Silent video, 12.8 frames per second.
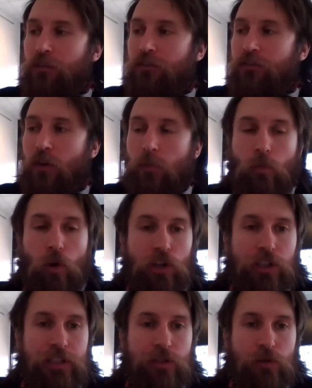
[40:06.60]
gone from
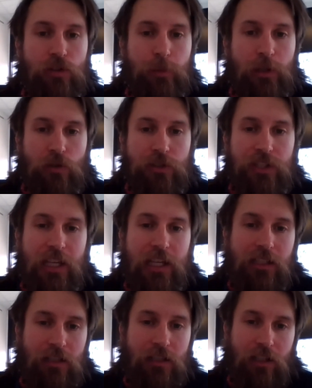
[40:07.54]
what has sort of been your
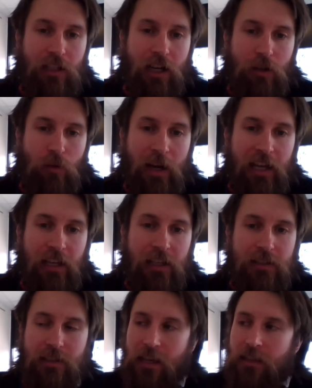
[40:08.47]
signature
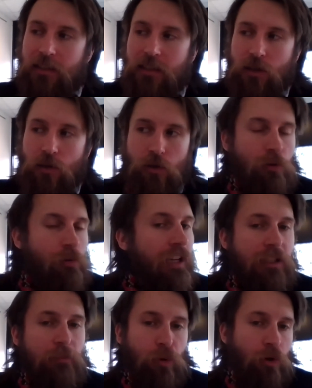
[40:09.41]
colorways into
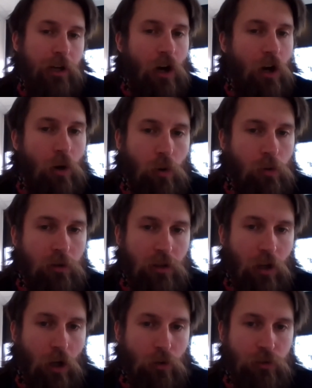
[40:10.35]
exploring
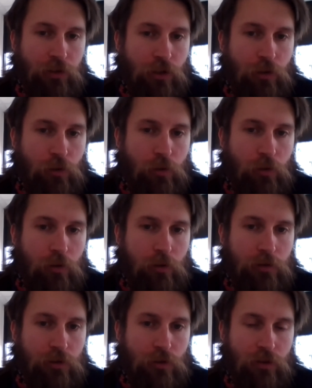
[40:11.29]
whole new
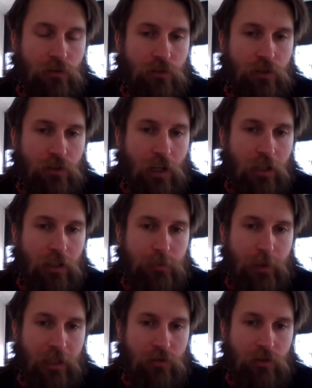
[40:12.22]
sort of color
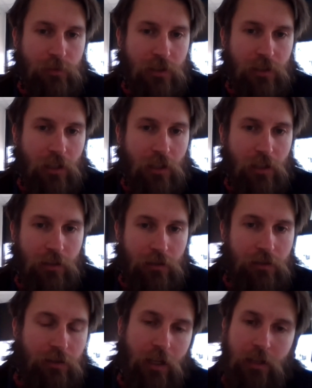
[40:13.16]
spectrums and color,
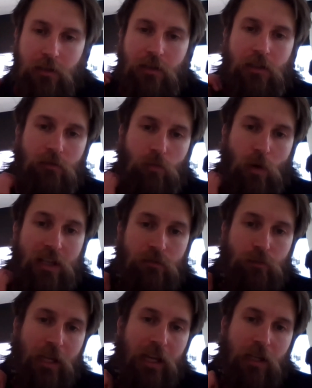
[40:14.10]
ways of
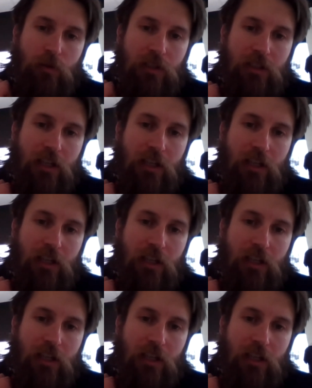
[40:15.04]
playing.